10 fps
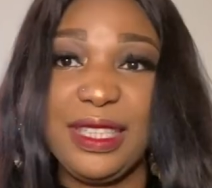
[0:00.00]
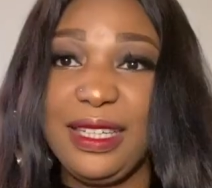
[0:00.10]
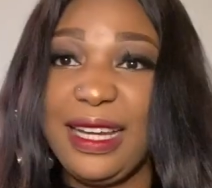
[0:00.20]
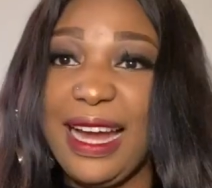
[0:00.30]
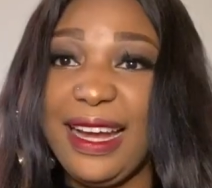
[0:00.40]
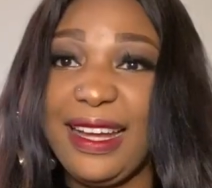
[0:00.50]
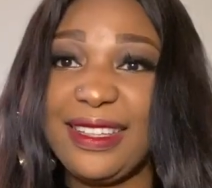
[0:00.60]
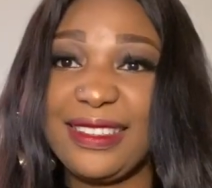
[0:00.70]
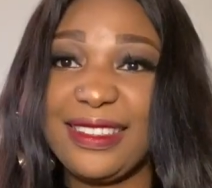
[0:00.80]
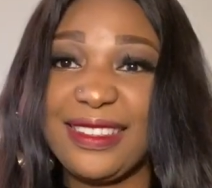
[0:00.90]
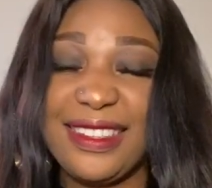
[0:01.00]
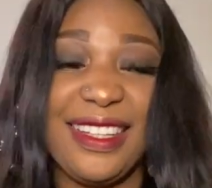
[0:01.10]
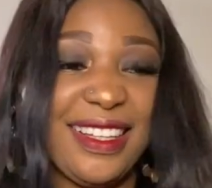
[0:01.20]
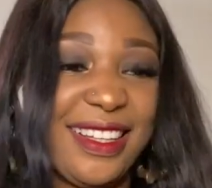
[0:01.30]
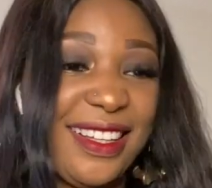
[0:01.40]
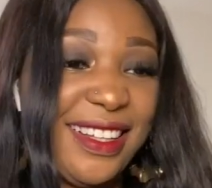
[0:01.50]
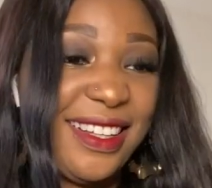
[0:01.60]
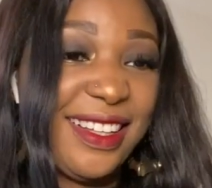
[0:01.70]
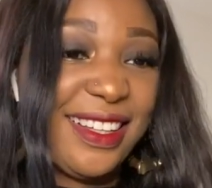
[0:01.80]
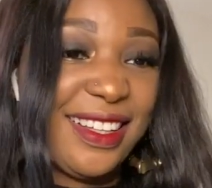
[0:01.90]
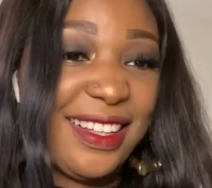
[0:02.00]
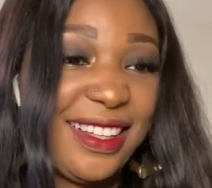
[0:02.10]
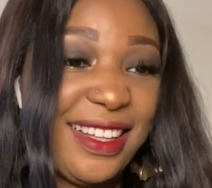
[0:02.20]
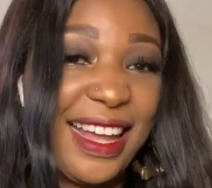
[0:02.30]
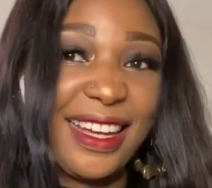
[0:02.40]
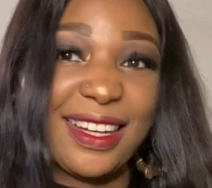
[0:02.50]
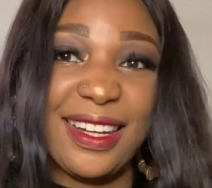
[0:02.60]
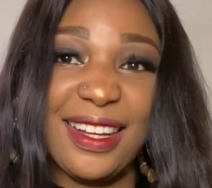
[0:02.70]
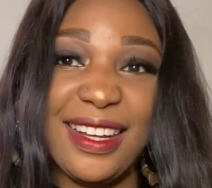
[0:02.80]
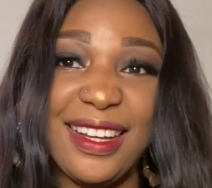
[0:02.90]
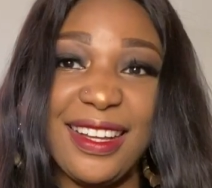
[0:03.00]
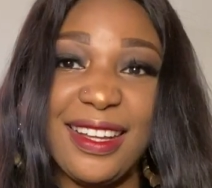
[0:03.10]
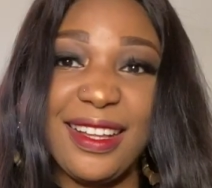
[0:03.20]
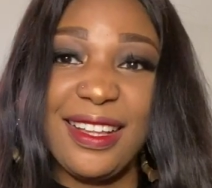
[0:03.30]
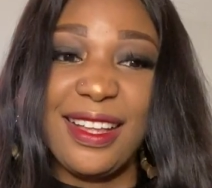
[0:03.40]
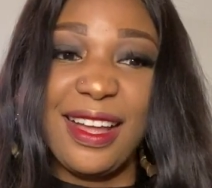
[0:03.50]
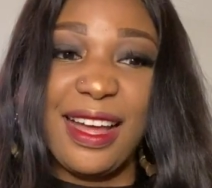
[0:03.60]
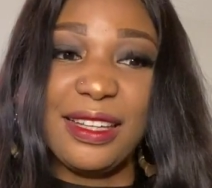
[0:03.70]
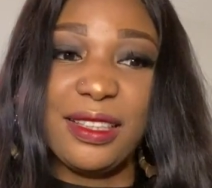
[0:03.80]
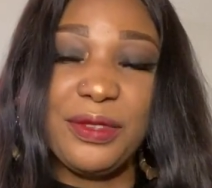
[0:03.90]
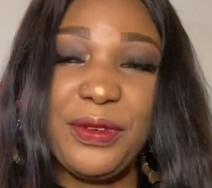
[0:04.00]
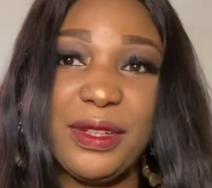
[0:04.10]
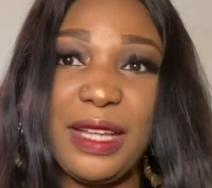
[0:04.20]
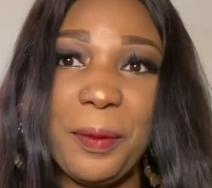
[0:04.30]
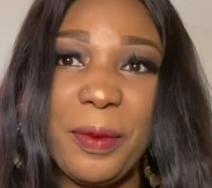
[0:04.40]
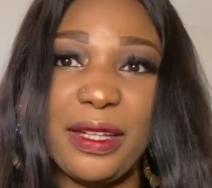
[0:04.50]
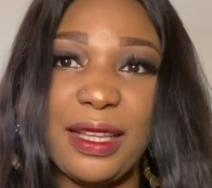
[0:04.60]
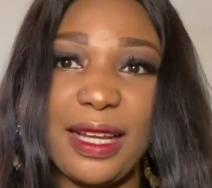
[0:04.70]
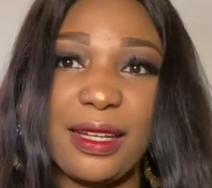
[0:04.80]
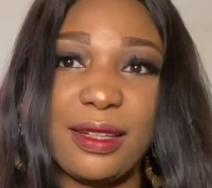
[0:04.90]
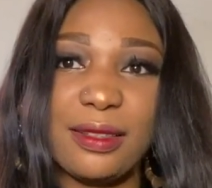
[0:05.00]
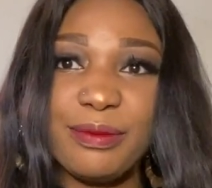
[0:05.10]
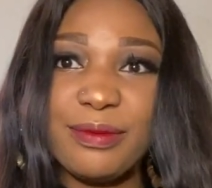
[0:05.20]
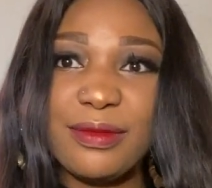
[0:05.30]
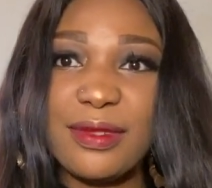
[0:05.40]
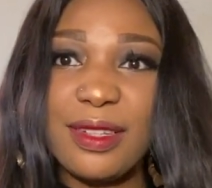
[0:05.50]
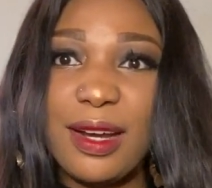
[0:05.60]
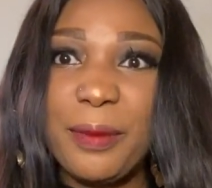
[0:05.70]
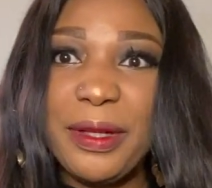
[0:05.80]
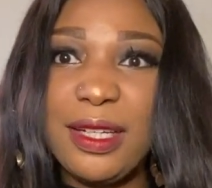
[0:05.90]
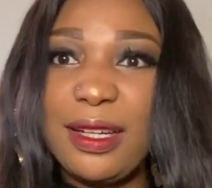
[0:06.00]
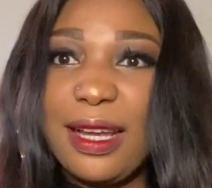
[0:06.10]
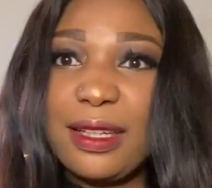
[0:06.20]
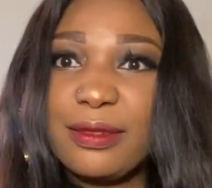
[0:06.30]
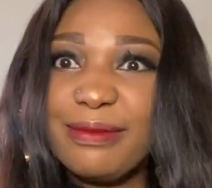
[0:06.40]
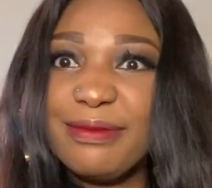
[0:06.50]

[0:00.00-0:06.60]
Guys, like I just felt that part like coming in, like